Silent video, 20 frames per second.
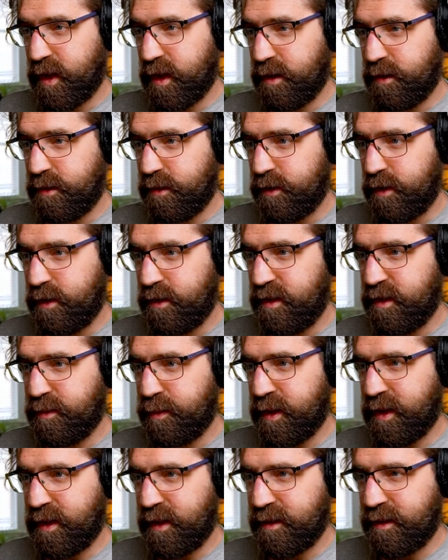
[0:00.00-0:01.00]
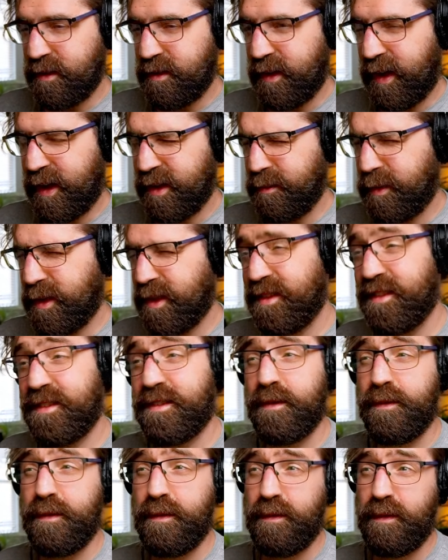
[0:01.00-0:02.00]
Could this be connecting down and making
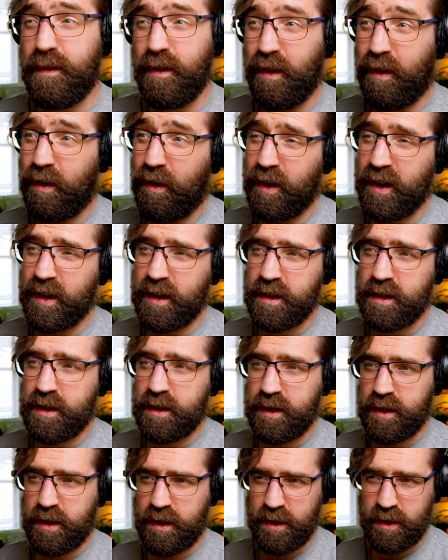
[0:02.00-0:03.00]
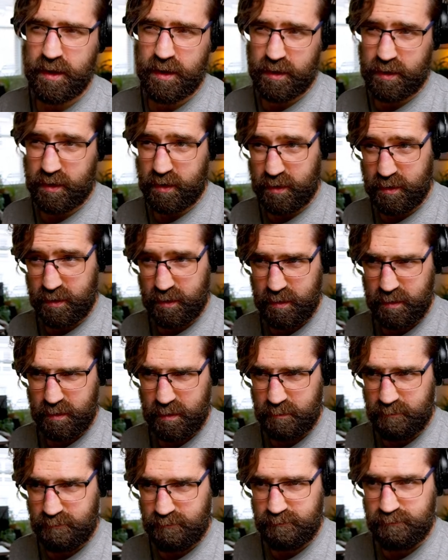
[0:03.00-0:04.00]
this a 4? It could
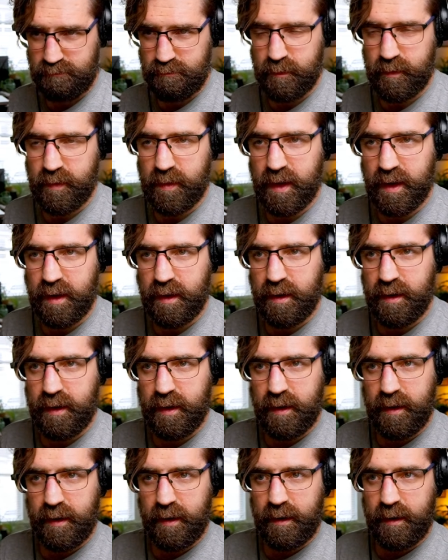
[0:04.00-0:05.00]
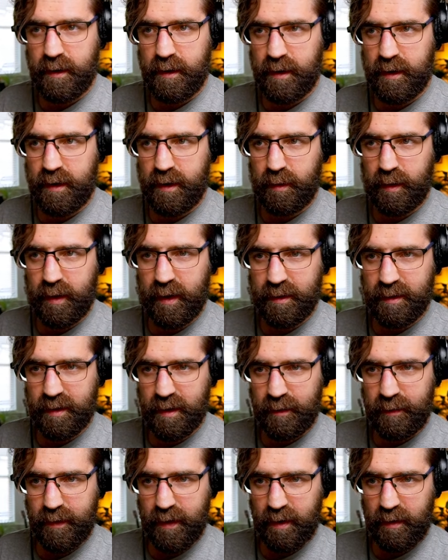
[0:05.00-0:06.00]
do. Well, that's
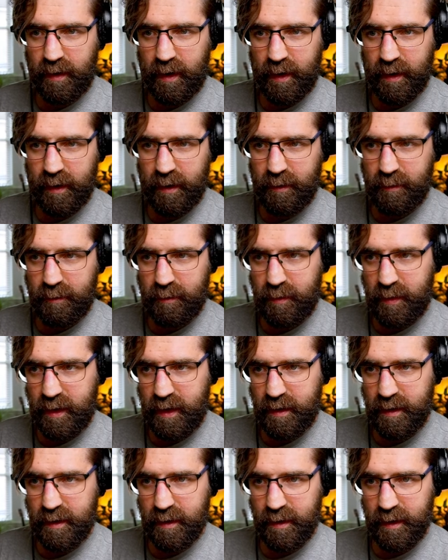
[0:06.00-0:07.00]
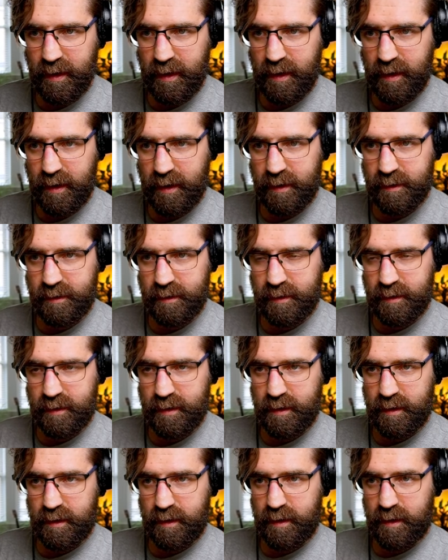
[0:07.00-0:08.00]
going to figure out immediately.
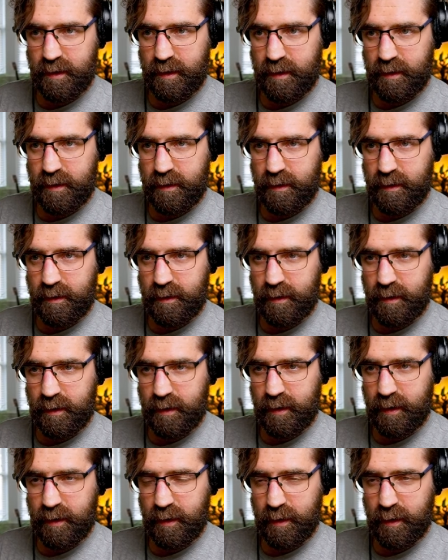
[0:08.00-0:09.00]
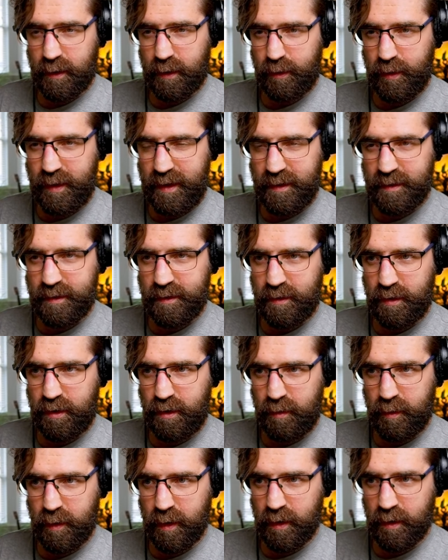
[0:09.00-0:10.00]
The 3 needs
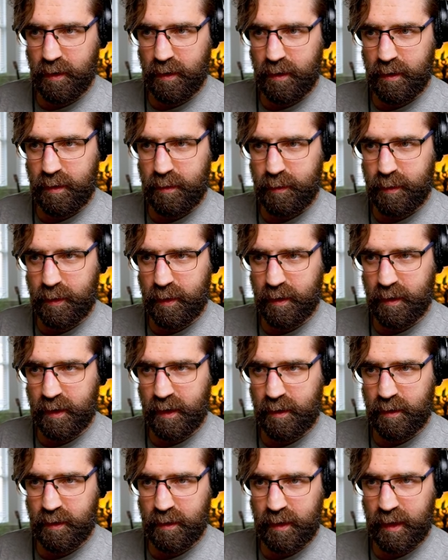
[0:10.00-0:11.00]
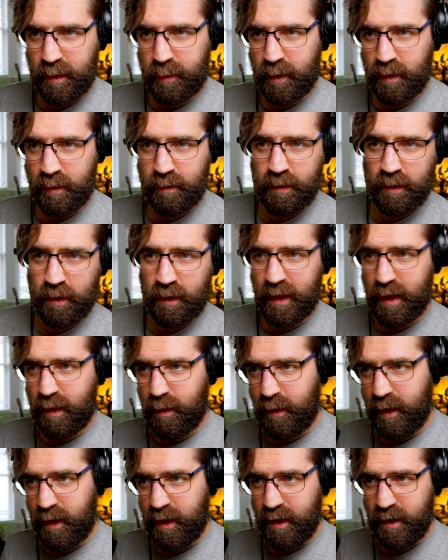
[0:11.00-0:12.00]
2 more, but could they both go that
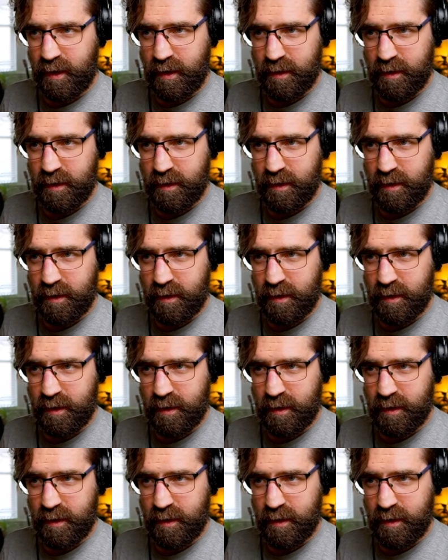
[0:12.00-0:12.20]
way?